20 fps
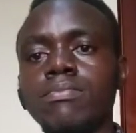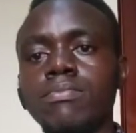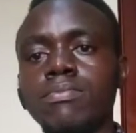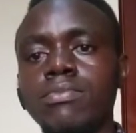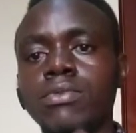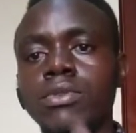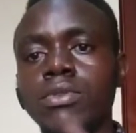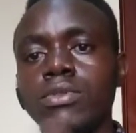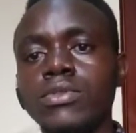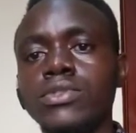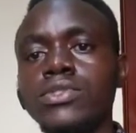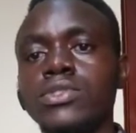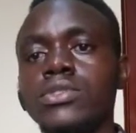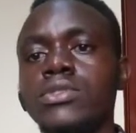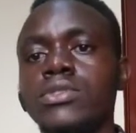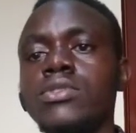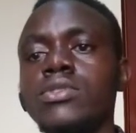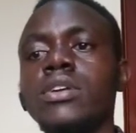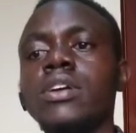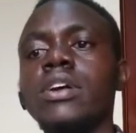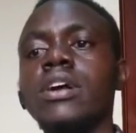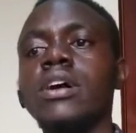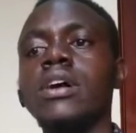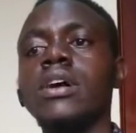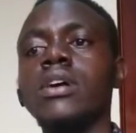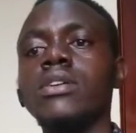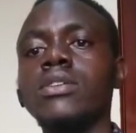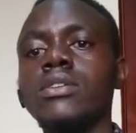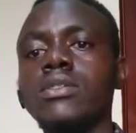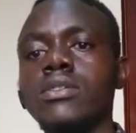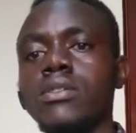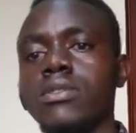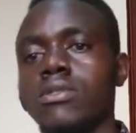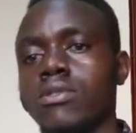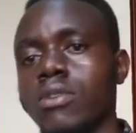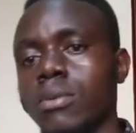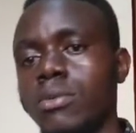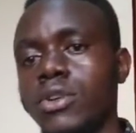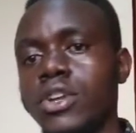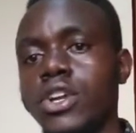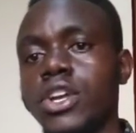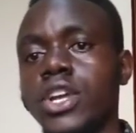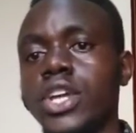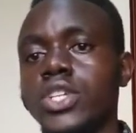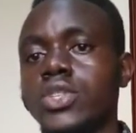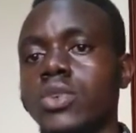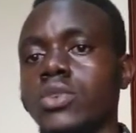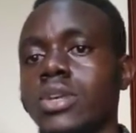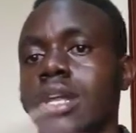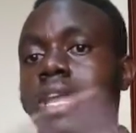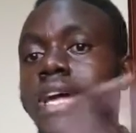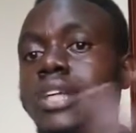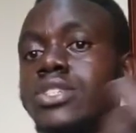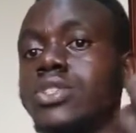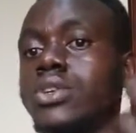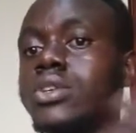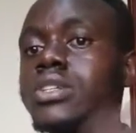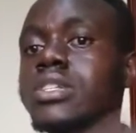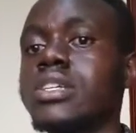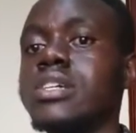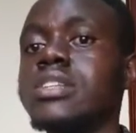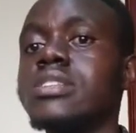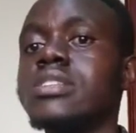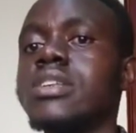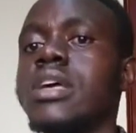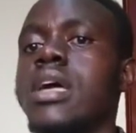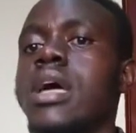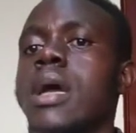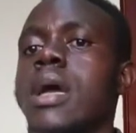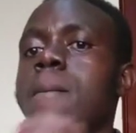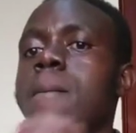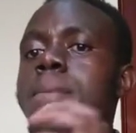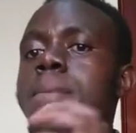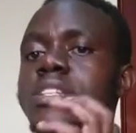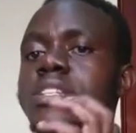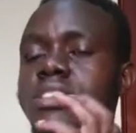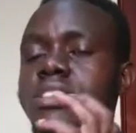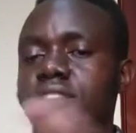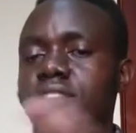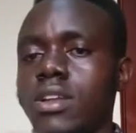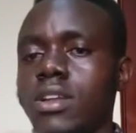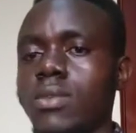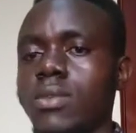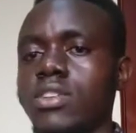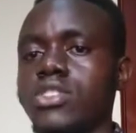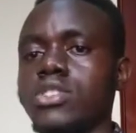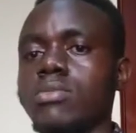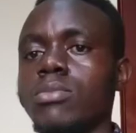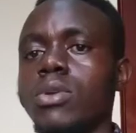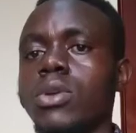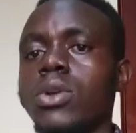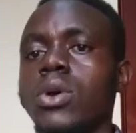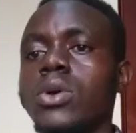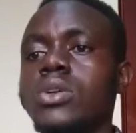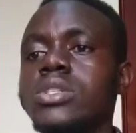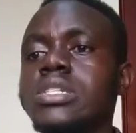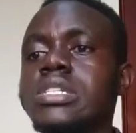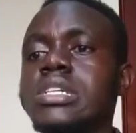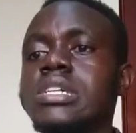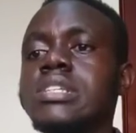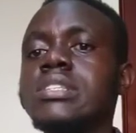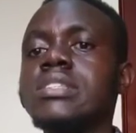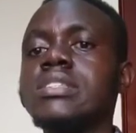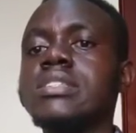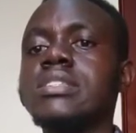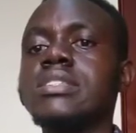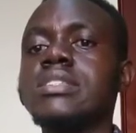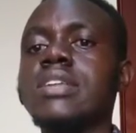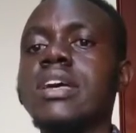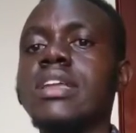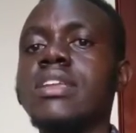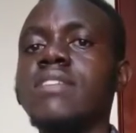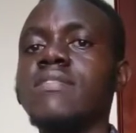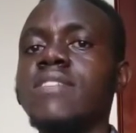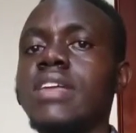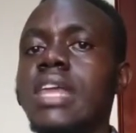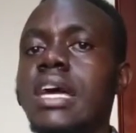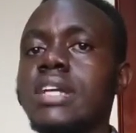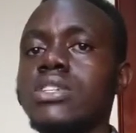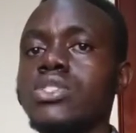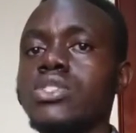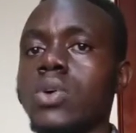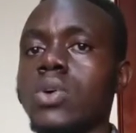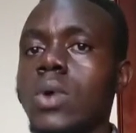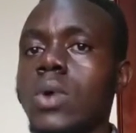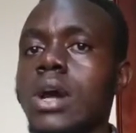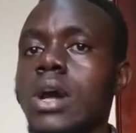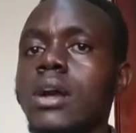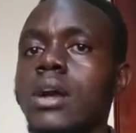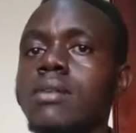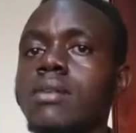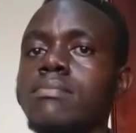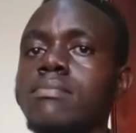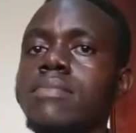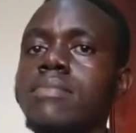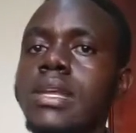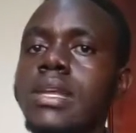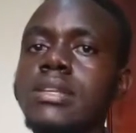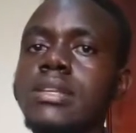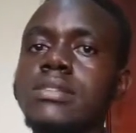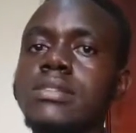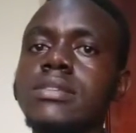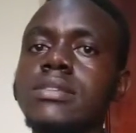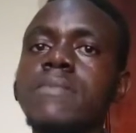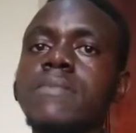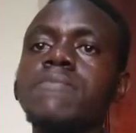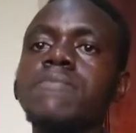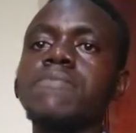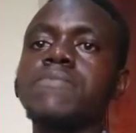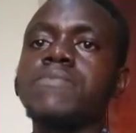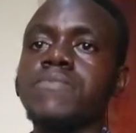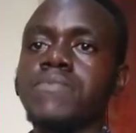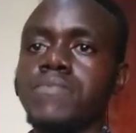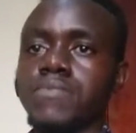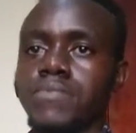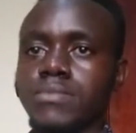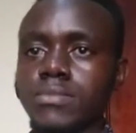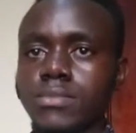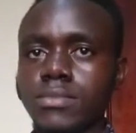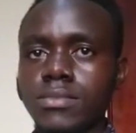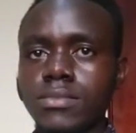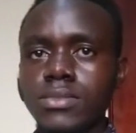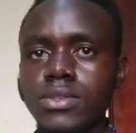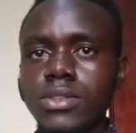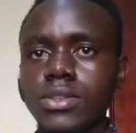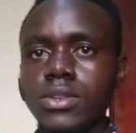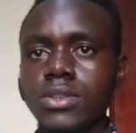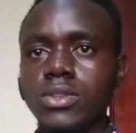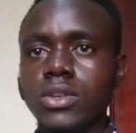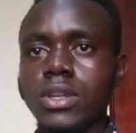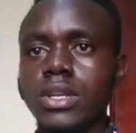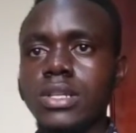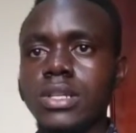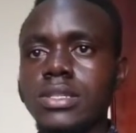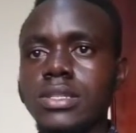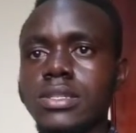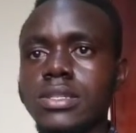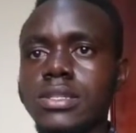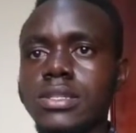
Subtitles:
use during communication to a large audience, but even with a small audience and even at your workplace. So let's